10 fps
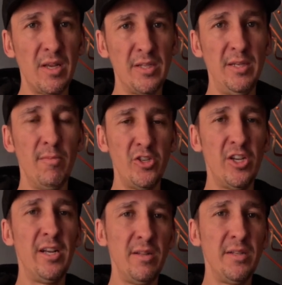I see my
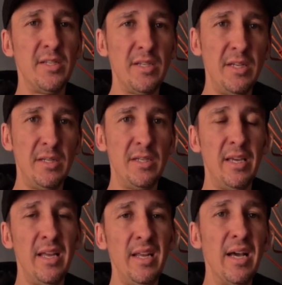channel is
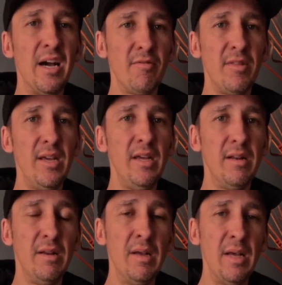getting out
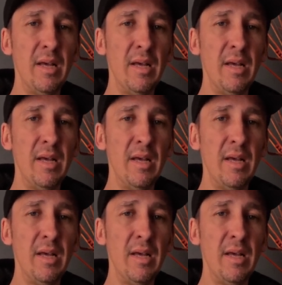there